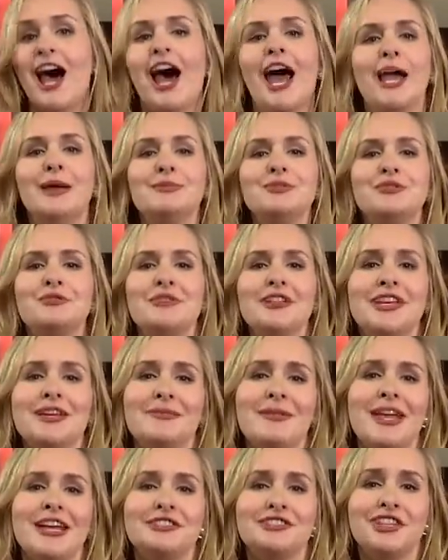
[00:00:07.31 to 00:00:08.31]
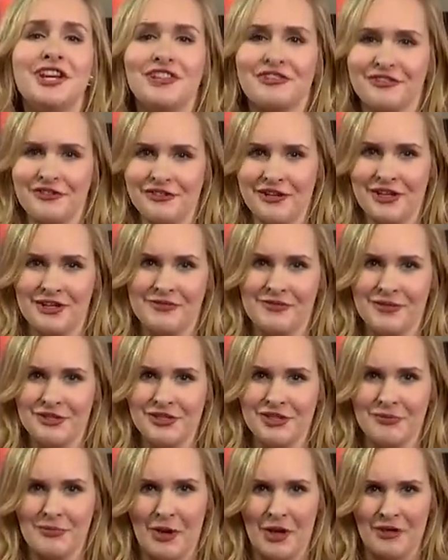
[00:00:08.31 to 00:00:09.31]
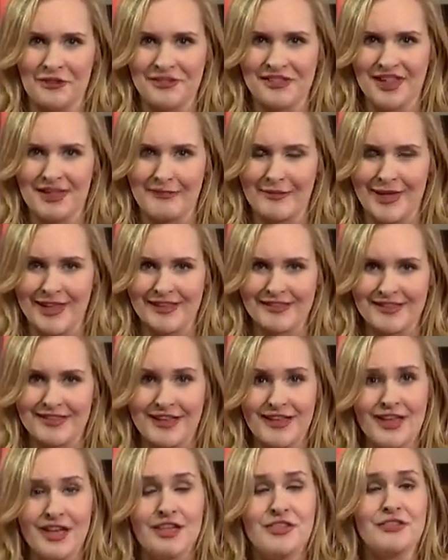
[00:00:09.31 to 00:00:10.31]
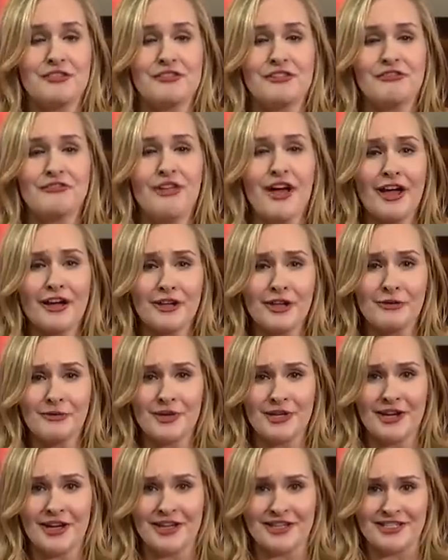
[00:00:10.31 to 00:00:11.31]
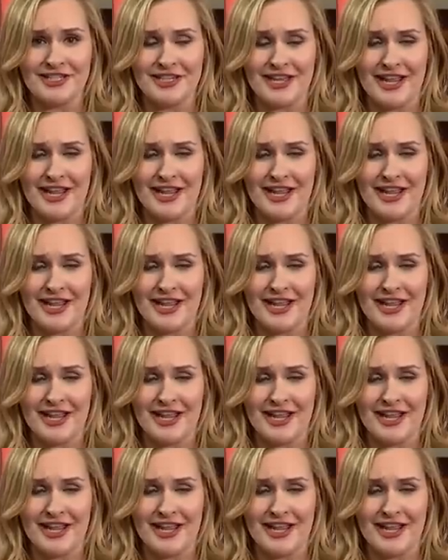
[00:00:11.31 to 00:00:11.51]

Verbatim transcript: I'm Julia Manchester, in for Jamal Simmons. There's a lot going on